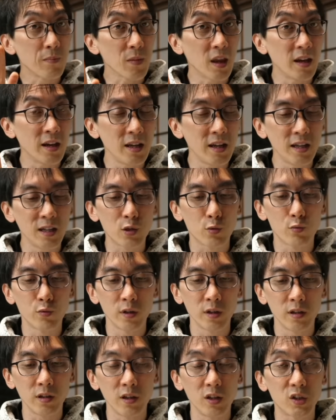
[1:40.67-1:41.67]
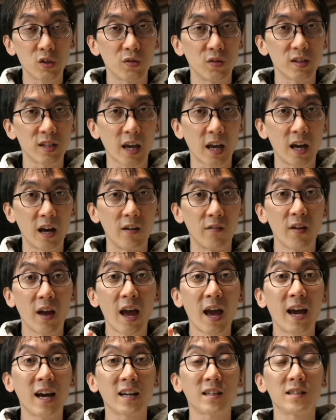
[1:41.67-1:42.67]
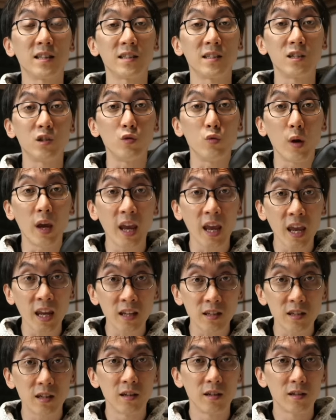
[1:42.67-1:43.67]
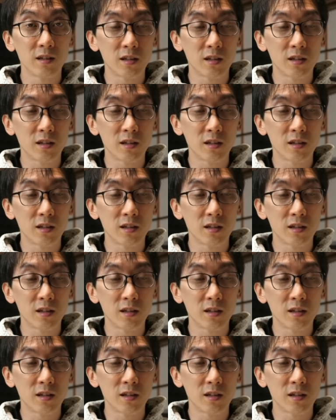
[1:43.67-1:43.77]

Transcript: it is really useful to have access to eight